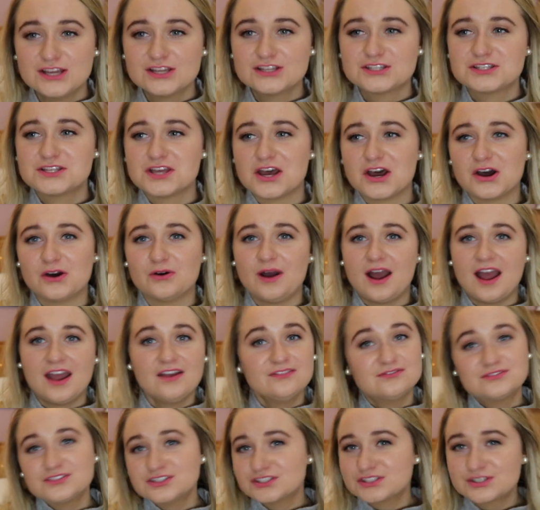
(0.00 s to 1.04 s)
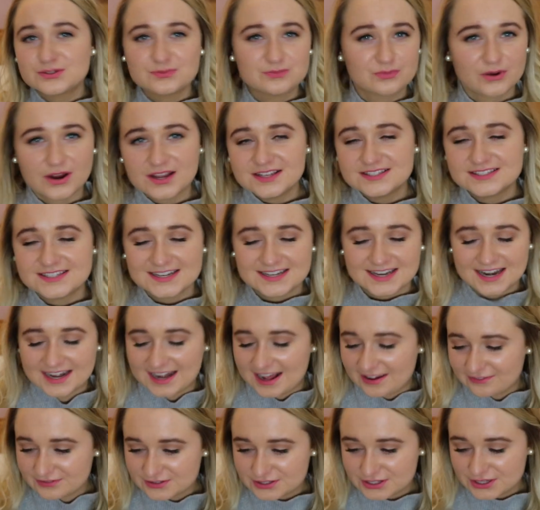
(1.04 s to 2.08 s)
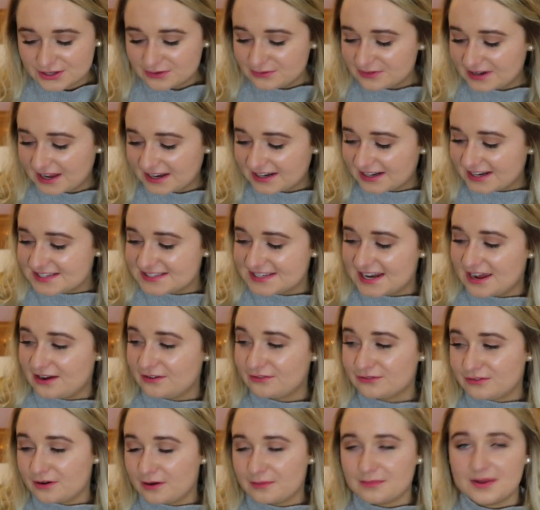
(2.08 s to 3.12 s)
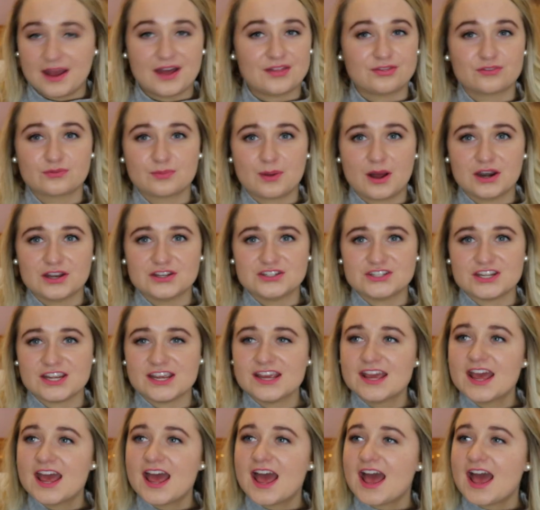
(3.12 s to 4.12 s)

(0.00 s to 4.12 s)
So I've just embraced it, and I have this cute necklace now from Anthropology.